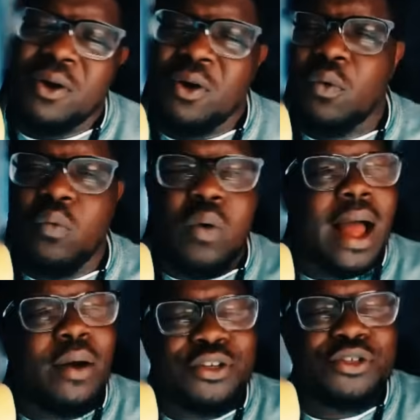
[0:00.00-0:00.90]

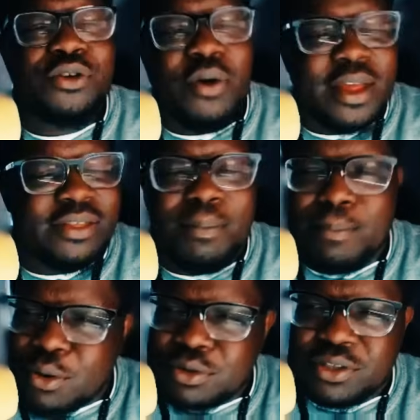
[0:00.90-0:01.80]
Why would you go get the
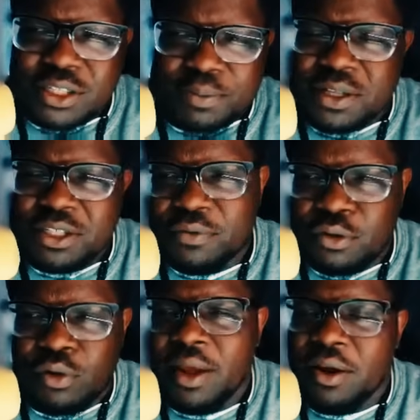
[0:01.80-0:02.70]
most expensive
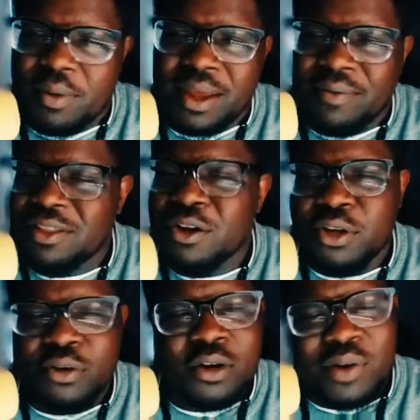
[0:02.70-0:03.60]
lawyer even though
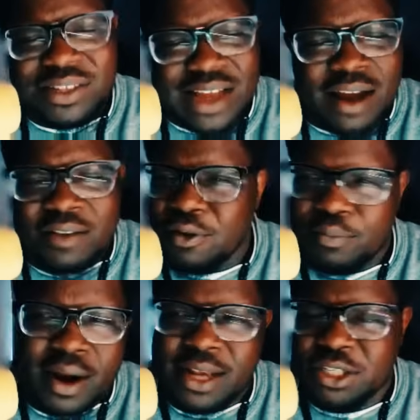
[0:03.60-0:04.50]
you know it's out of your
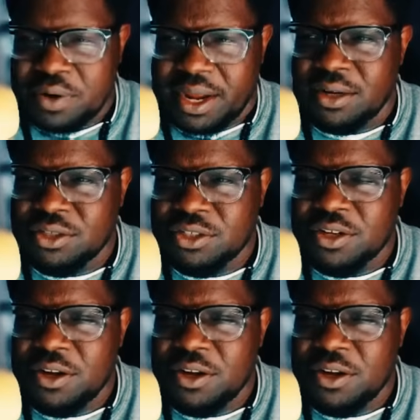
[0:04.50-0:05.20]
price range?